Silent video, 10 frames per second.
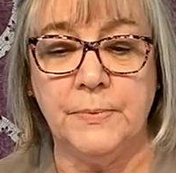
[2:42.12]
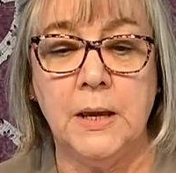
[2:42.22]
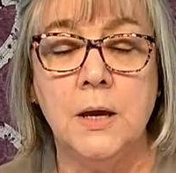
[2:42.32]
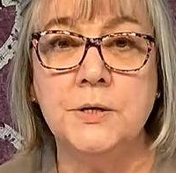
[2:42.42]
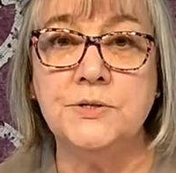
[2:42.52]

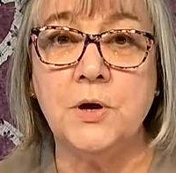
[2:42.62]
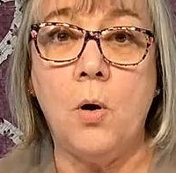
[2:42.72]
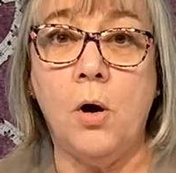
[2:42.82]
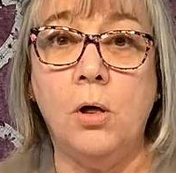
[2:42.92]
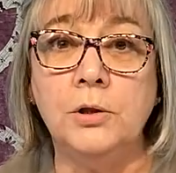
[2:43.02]
So
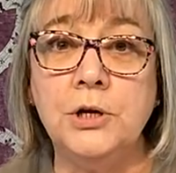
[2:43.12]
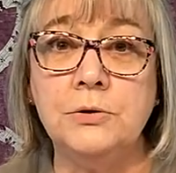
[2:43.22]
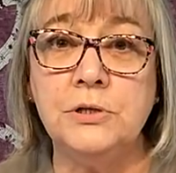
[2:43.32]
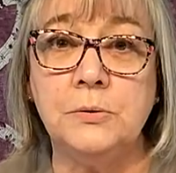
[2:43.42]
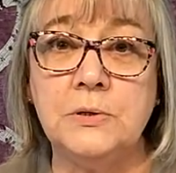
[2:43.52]
all you
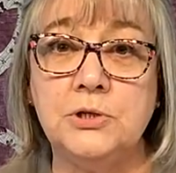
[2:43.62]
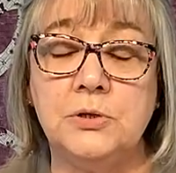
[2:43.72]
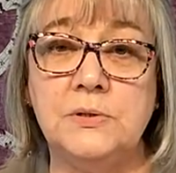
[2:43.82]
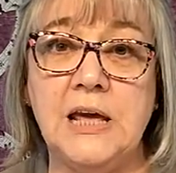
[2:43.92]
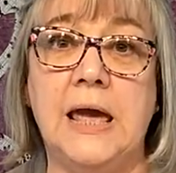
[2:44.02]
do is you
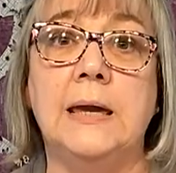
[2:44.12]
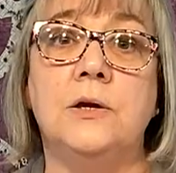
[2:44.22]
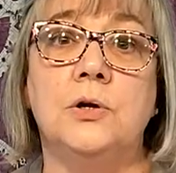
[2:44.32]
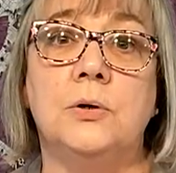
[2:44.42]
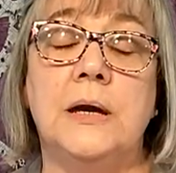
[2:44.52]
take
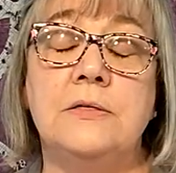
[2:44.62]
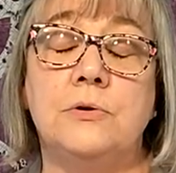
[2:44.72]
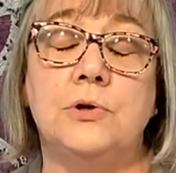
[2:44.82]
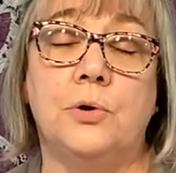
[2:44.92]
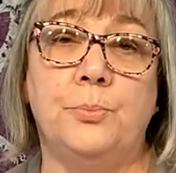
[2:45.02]
either your
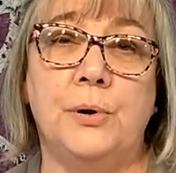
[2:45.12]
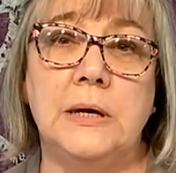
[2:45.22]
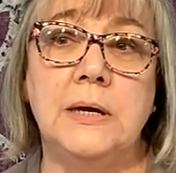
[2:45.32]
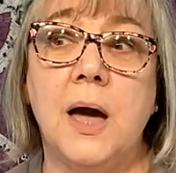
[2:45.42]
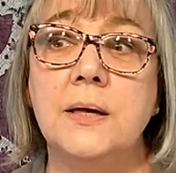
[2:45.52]

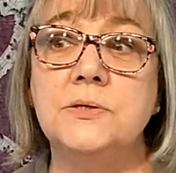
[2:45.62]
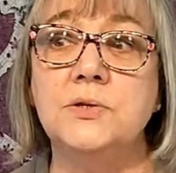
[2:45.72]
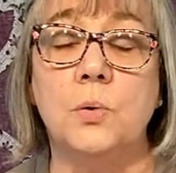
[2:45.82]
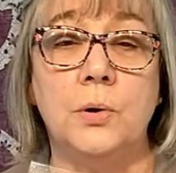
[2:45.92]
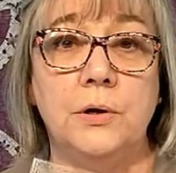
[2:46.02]
pre-cuts
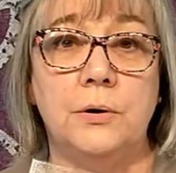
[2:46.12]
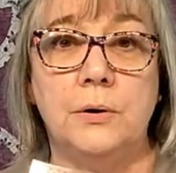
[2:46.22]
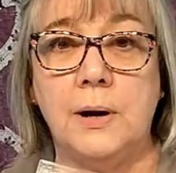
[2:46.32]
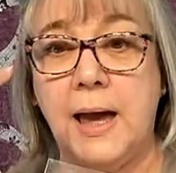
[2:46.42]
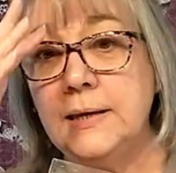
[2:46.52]
or
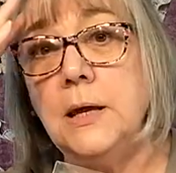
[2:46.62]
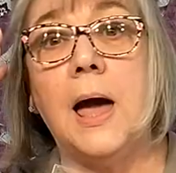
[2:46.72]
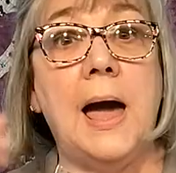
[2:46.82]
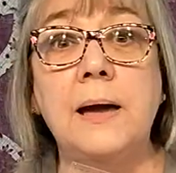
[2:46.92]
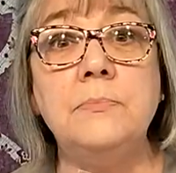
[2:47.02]

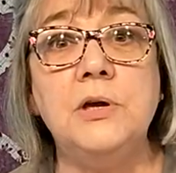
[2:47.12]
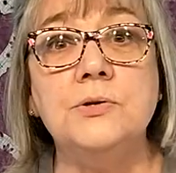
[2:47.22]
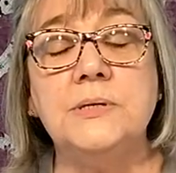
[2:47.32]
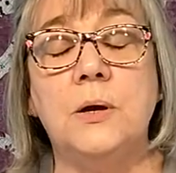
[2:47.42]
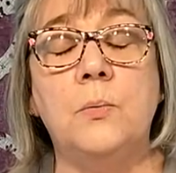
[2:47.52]
I'm
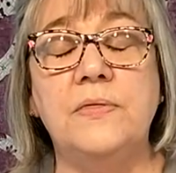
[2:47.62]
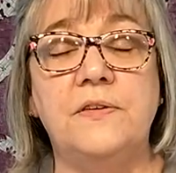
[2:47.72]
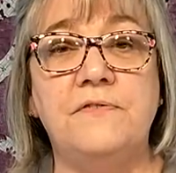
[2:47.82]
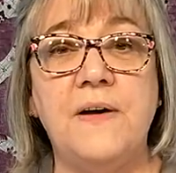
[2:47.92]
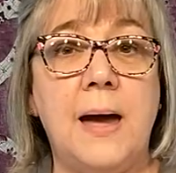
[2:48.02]
using with the
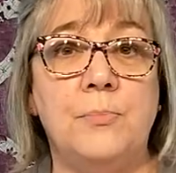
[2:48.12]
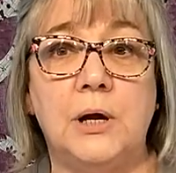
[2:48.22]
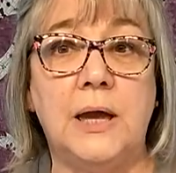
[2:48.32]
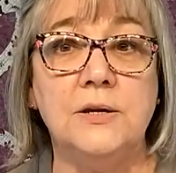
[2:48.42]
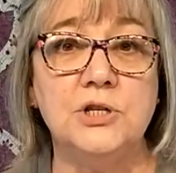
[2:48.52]
fabric and
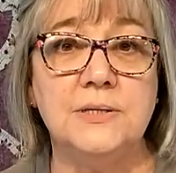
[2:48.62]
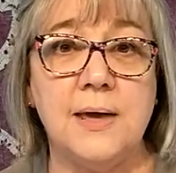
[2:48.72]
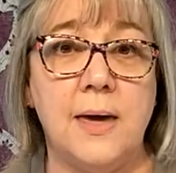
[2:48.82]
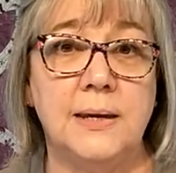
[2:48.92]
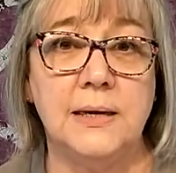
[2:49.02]
just
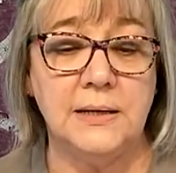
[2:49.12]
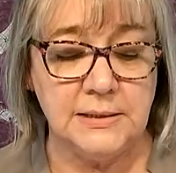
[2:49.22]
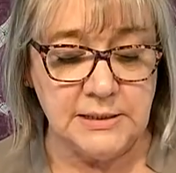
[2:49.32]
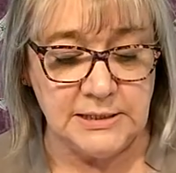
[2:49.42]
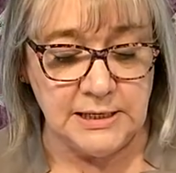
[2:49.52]
cutting it into
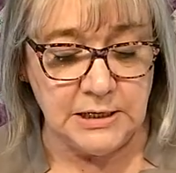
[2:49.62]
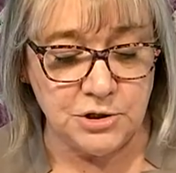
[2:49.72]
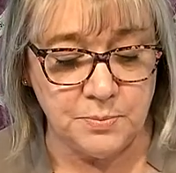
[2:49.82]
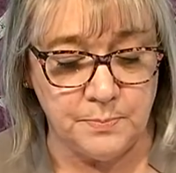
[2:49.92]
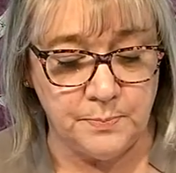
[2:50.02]
10-inch
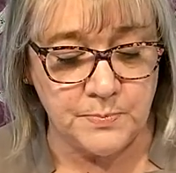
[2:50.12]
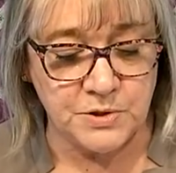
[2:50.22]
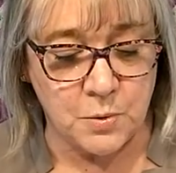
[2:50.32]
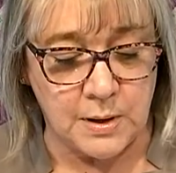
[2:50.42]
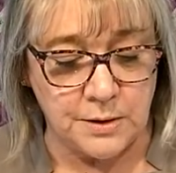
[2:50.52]

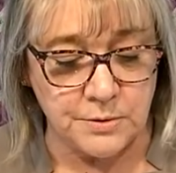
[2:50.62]
squares.